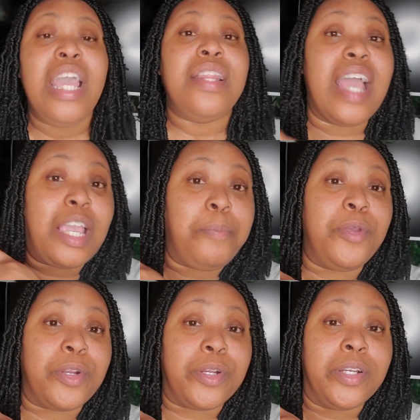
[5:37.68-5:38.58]
That
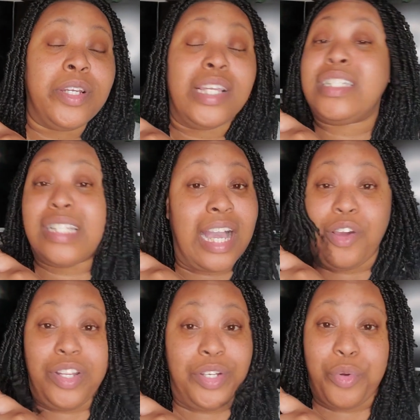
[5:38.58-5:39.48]
computer is not
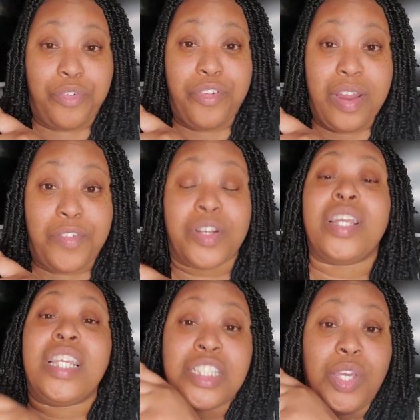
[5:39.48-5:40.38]
going to endure forever.
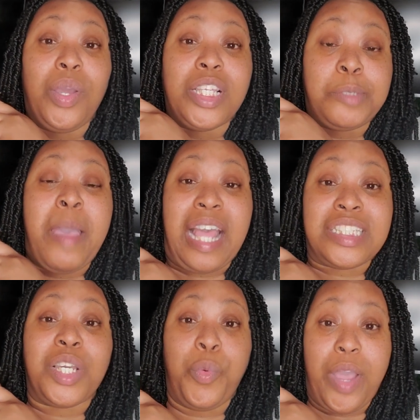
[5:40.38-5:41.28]
It's
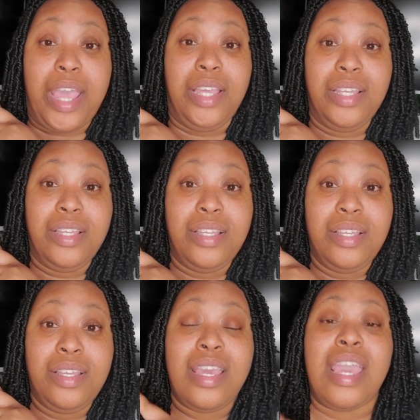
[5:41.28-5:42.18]
passing away.
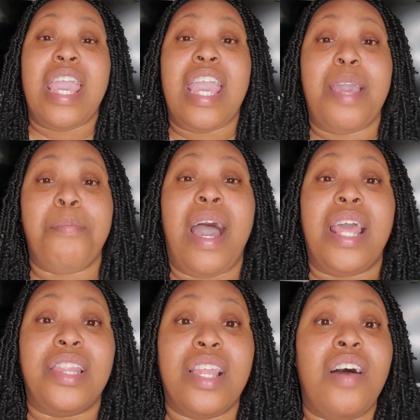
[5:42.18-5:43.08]
And my
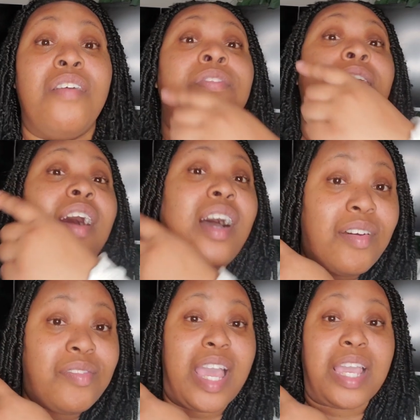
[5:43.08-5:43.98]
love
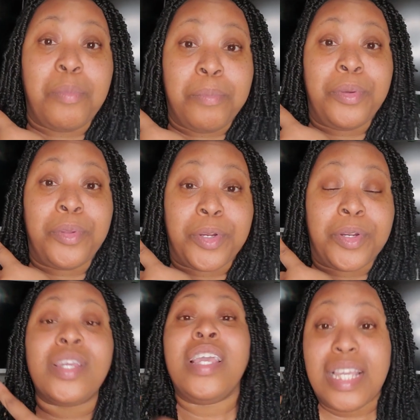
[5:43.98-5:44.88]
of that computer
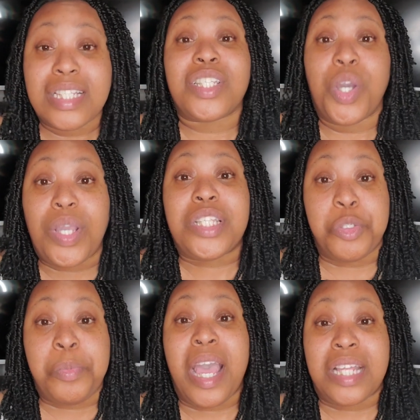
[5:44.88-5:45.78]
is going to
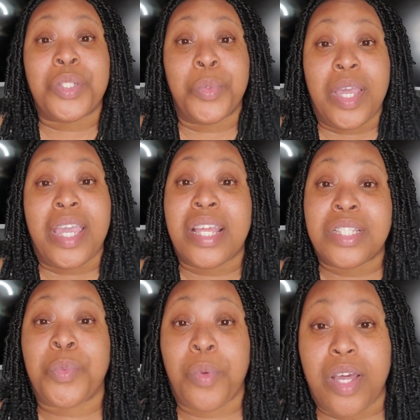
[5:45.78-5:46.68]
pass away
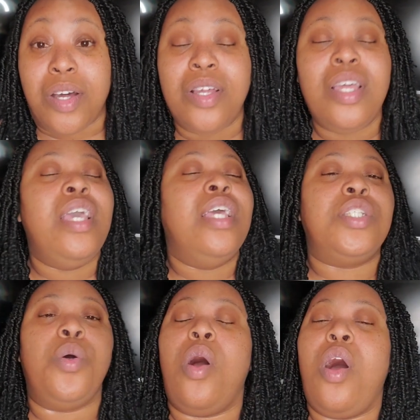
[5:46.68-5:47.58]
as well.
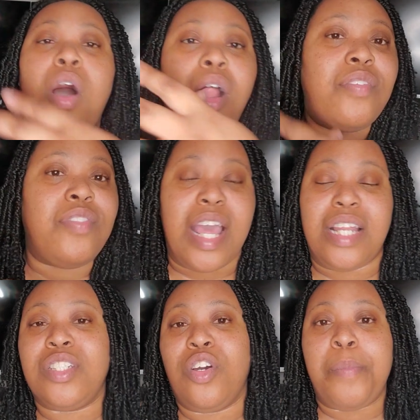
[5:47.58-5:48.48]
So all of that
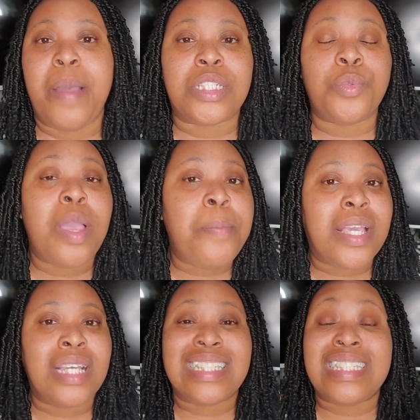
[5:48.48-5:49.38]
is going to pass away
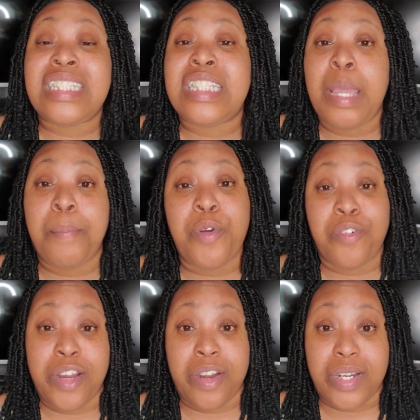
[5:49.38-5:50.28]
because it's
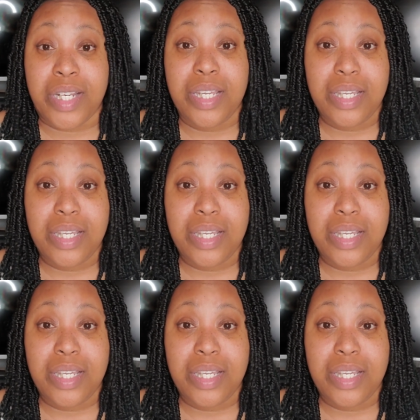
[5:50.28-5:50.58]
temporary.